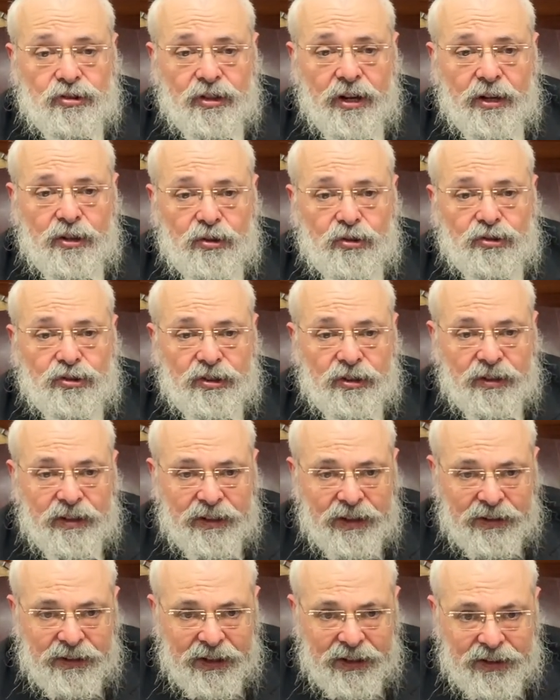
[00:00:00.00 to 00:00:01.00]
are used to
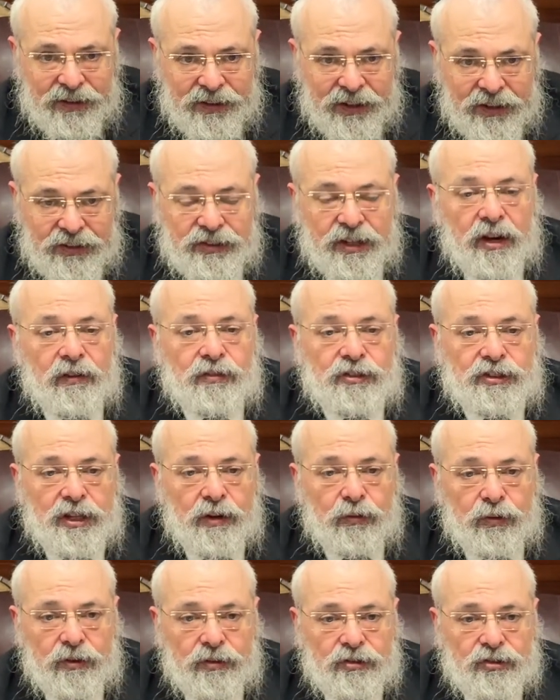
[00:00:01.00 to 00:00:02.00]
the extent of
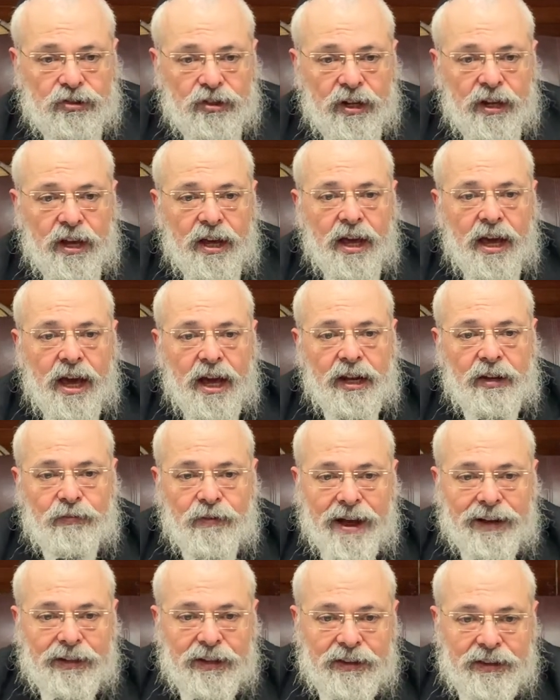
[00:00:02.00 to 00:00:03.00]
severance, and the
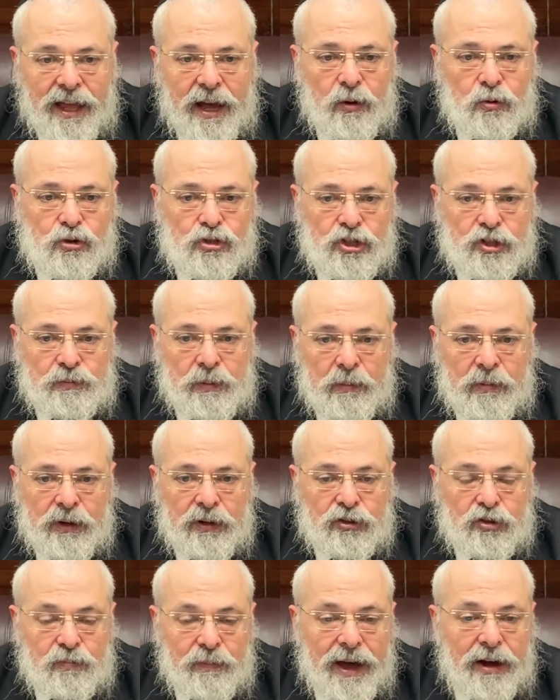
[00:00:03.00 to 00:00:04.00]
fact that now she's permitted
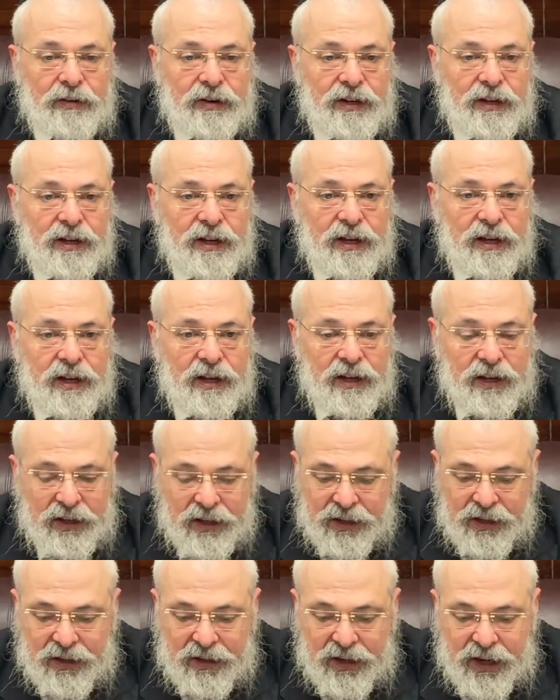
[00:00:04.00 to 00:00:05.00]
to marry
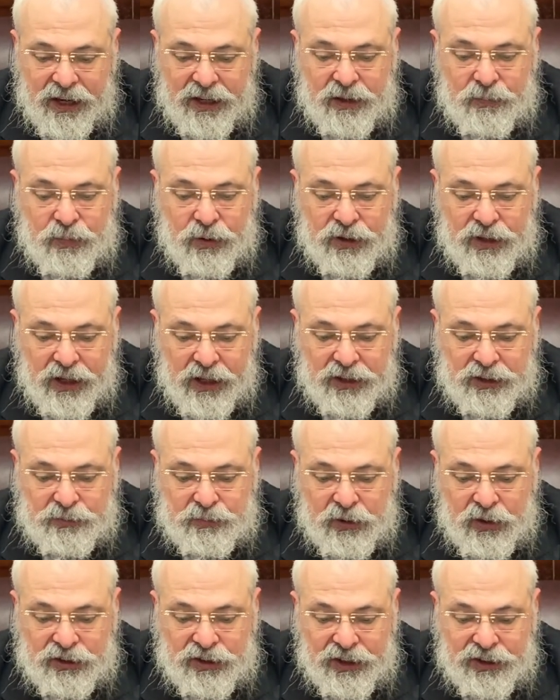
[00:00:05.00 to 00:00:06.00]
anybody else,
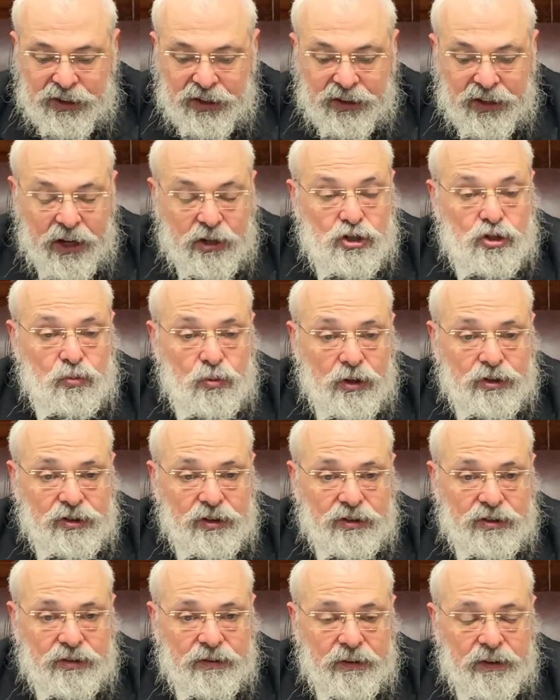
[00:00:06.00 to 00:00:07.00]
because until now she wasn't.